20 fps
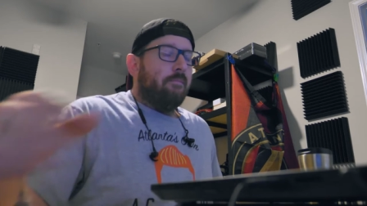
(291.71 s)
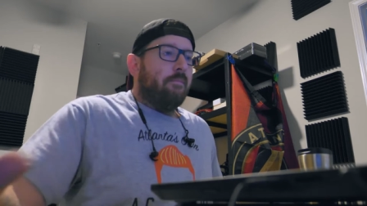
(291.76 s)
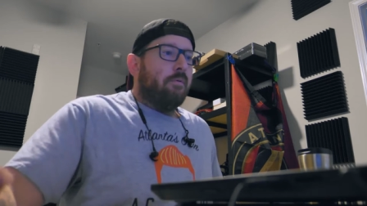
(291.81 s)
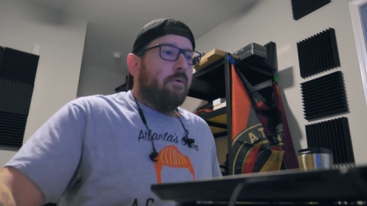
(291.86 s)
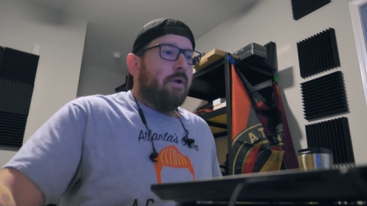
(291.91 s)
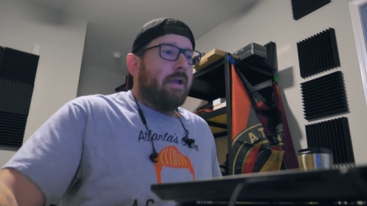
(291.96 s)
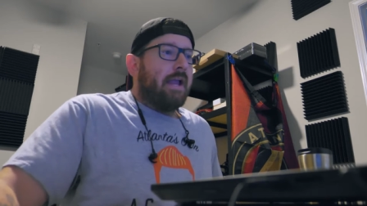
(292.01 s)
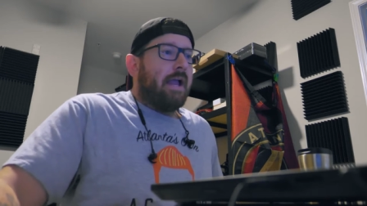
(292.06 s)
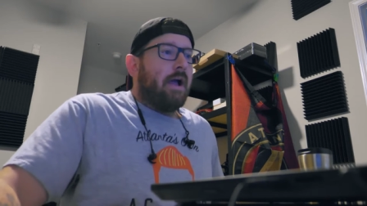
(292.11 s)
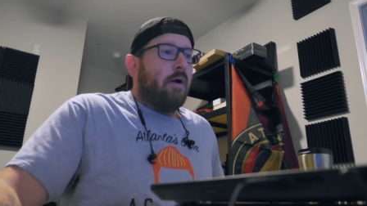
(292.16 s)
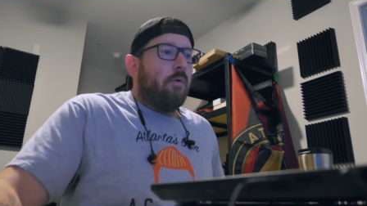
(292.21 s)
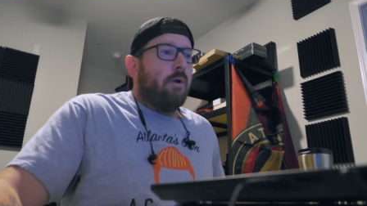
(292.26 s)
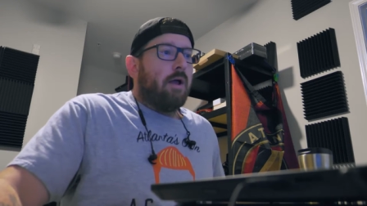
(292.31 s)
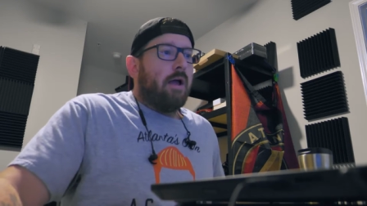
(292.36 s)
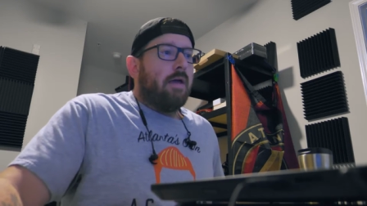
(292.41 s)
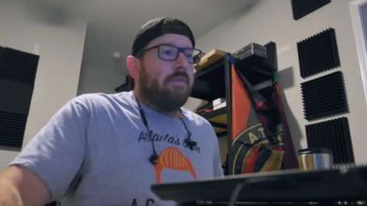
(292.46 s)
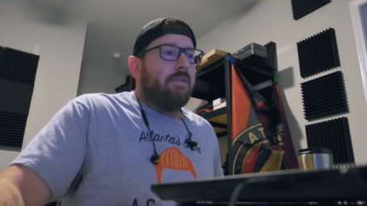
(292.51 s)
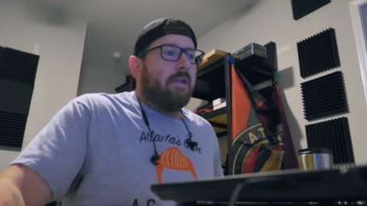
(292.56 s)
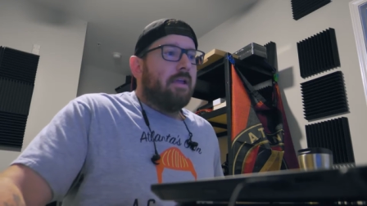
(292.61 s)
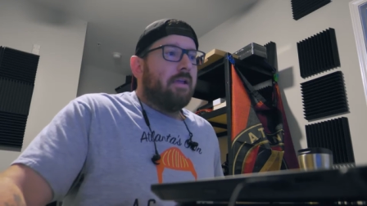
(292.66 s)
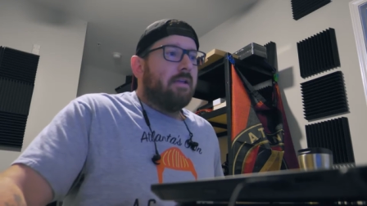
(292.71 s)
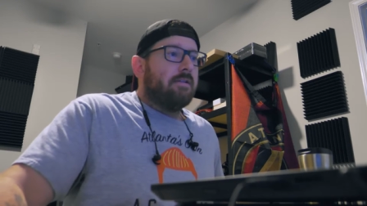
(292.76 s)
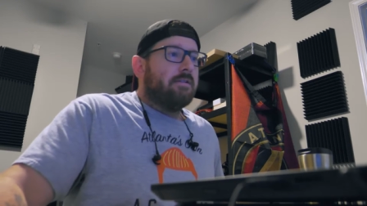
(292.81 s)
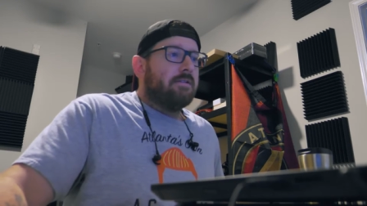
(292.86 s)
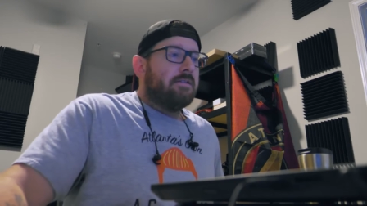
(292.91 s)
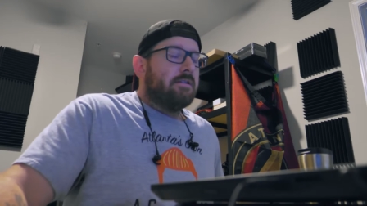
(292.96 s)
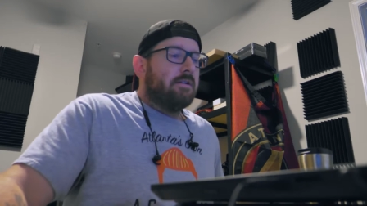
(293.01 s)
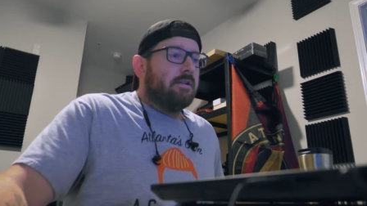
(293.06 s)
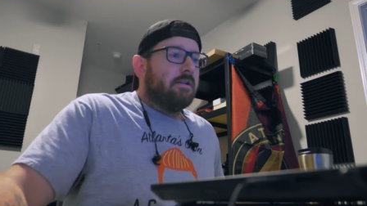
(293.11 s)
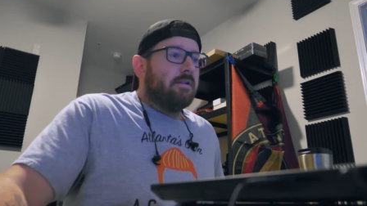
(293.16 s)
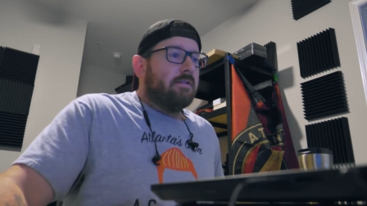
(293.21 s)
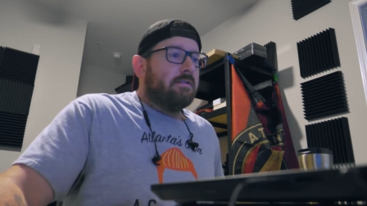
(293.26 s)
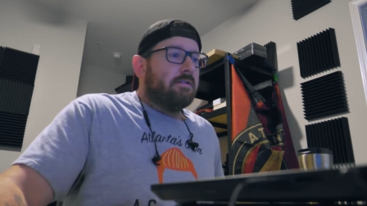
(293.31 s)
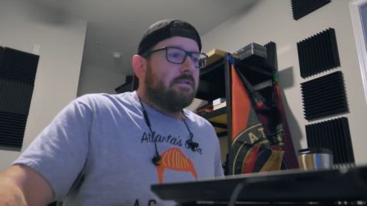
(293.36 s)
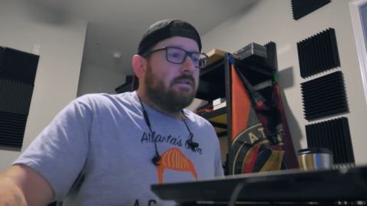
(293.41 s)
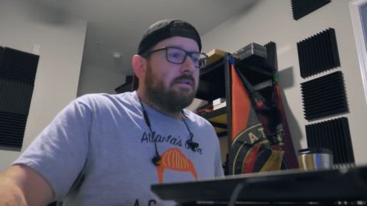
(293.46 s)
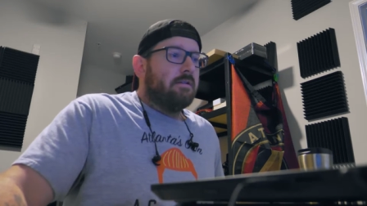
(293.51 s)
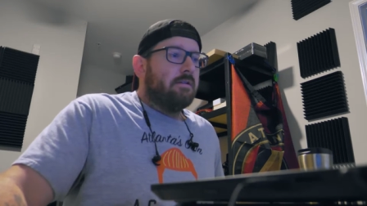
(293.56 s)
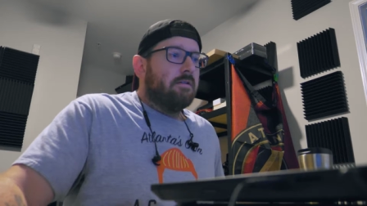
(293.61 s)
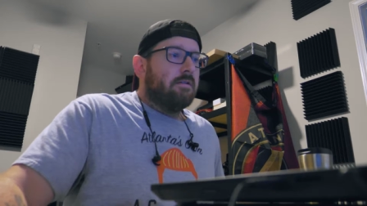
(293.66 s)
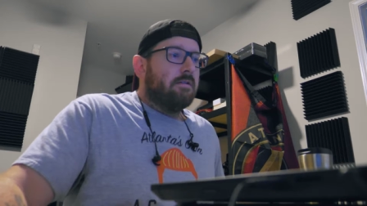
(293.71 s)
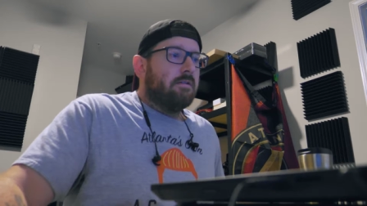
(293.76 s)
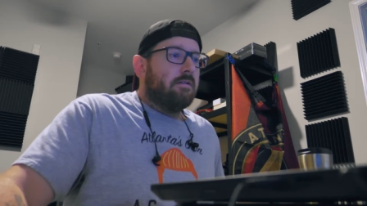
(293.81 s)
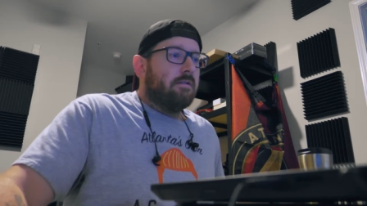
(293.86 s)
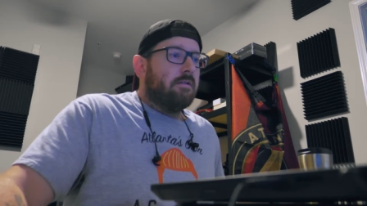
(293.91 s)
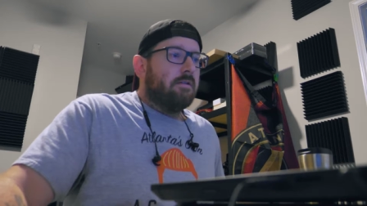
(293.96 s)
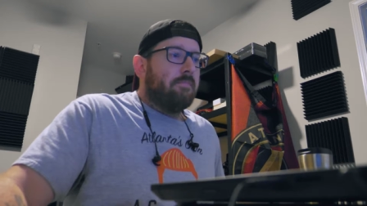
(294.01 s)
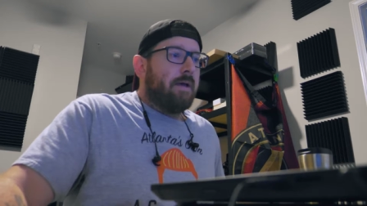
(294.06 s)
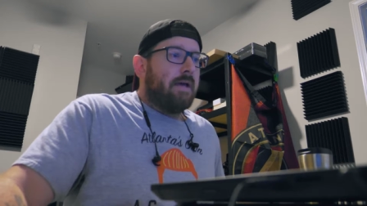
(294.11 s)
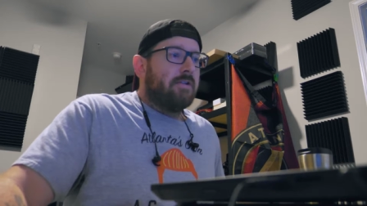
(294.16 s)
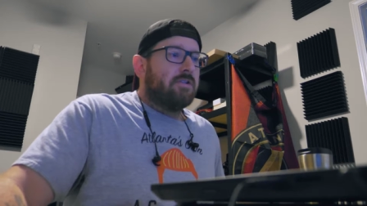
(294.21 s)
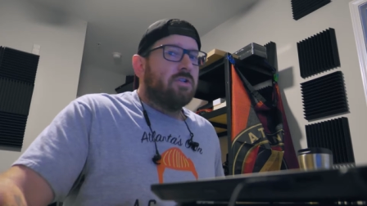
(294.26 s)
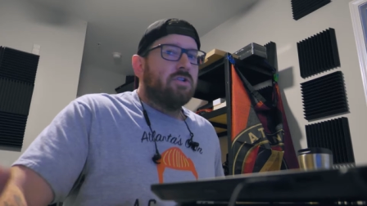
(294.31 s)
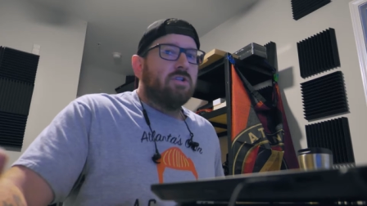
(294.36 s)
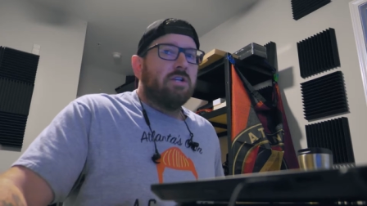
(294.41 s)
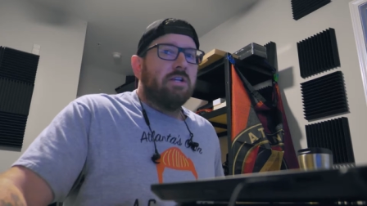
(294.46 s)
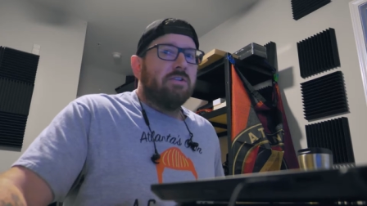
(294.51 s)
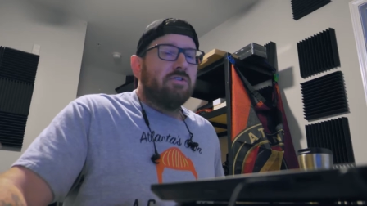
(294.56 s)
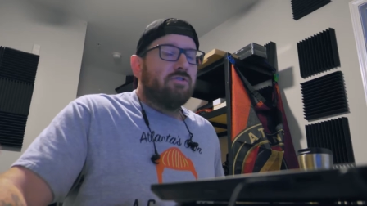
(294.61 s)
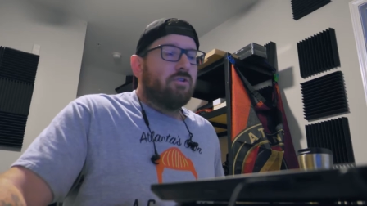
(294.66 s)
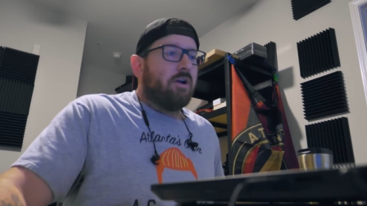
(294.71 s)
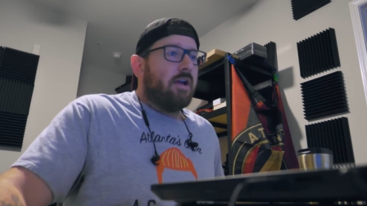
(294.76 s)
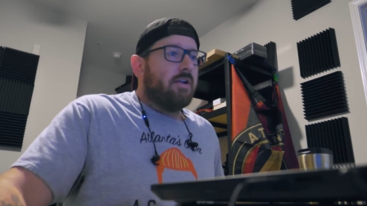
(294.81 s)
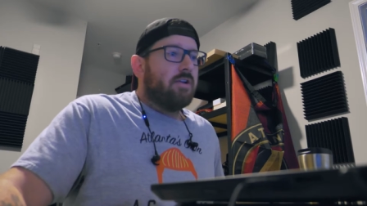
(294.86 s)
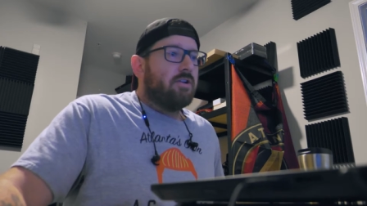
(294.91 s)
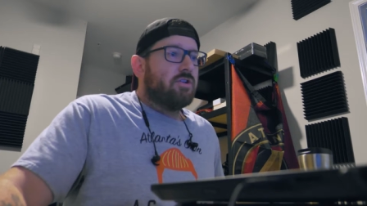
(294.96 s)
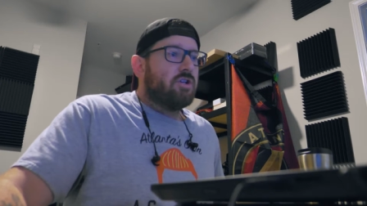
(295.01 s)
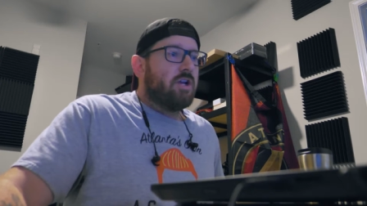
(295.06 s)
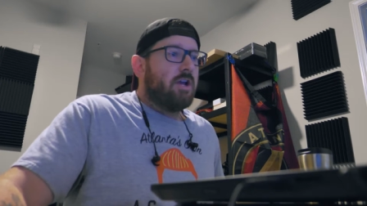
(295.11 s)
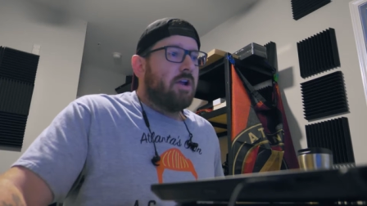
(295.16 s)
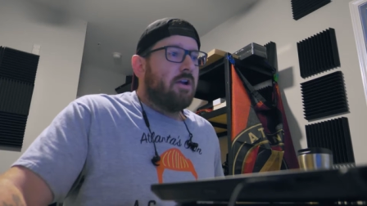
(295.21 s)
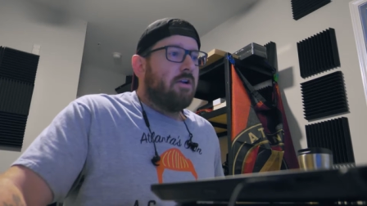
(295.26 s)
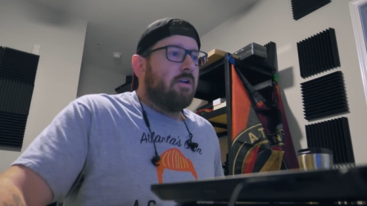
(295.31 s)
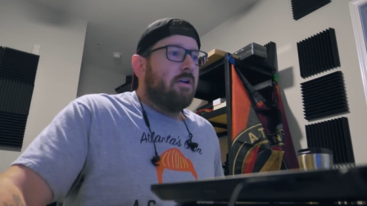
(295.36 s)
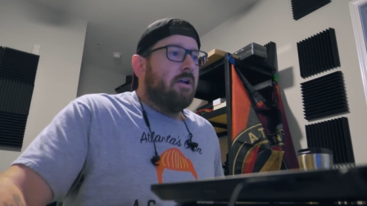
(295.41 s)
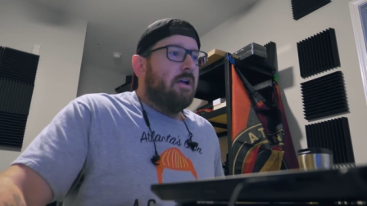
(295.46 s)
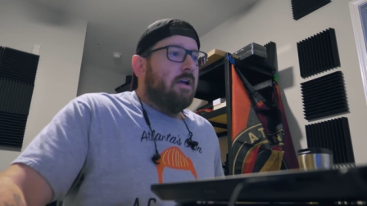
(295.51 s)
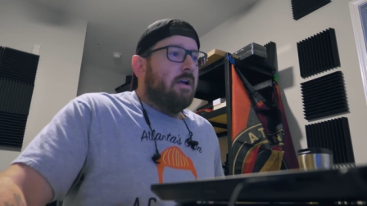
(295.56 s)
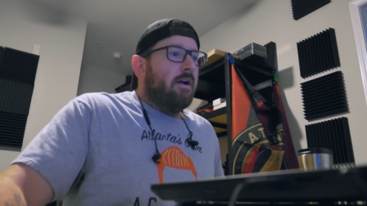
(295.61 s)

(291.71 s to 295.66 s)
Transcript: bring out what I think is the message he's trying to share